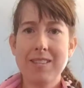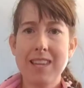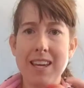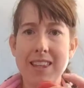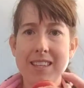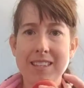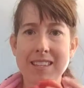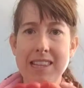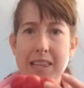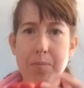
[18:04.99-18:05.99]
say this
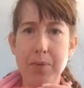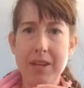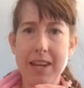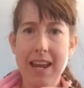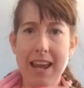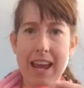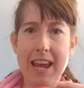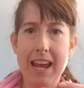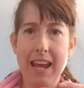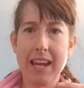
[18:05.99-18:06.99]
is lipid
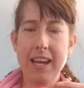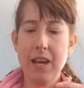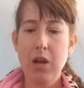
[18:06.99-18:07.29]
A.